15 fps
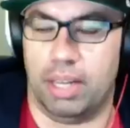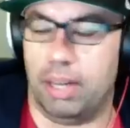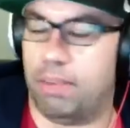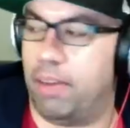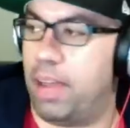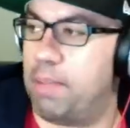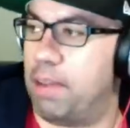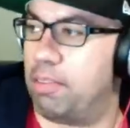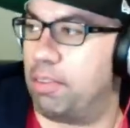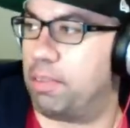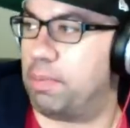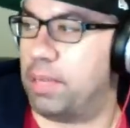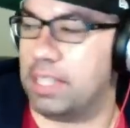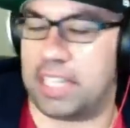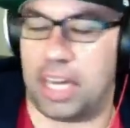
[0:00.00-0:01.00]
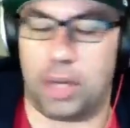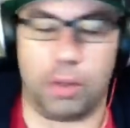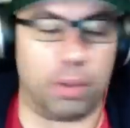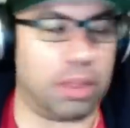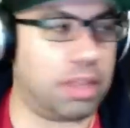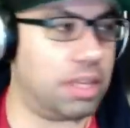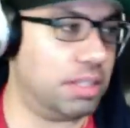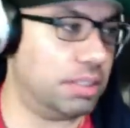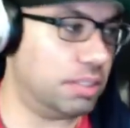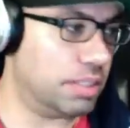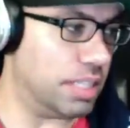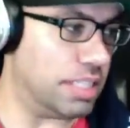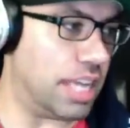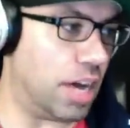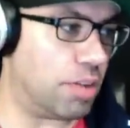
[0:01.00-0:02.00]
no way, man. We're from the south.
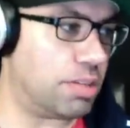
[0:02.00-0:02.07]
The so,